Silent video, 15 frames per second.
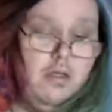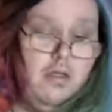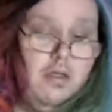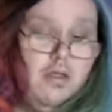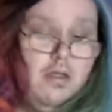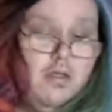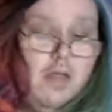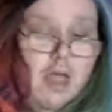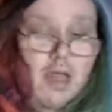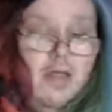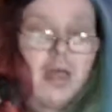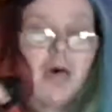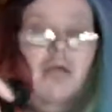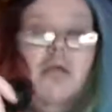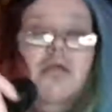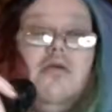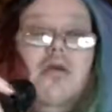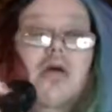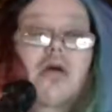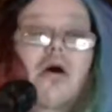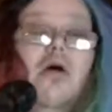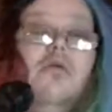Now let's get
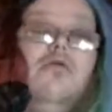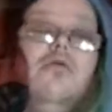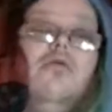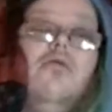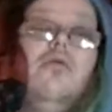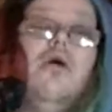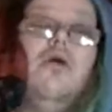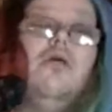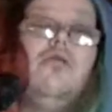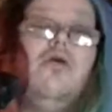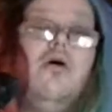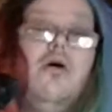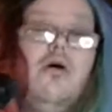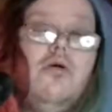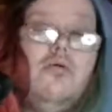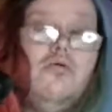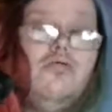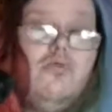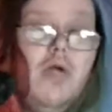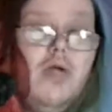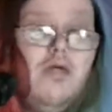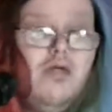on to like
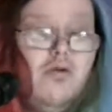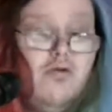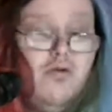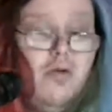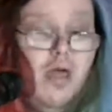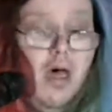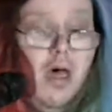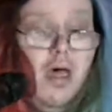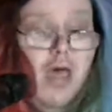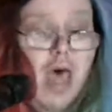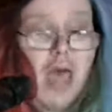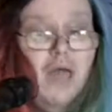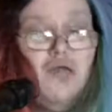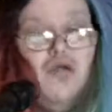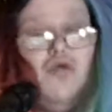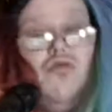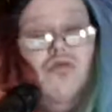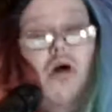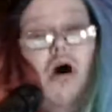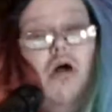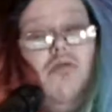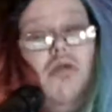actual
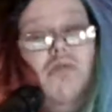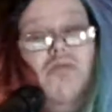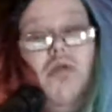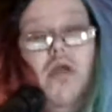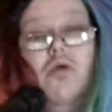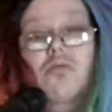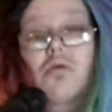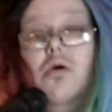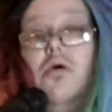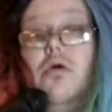Raw review.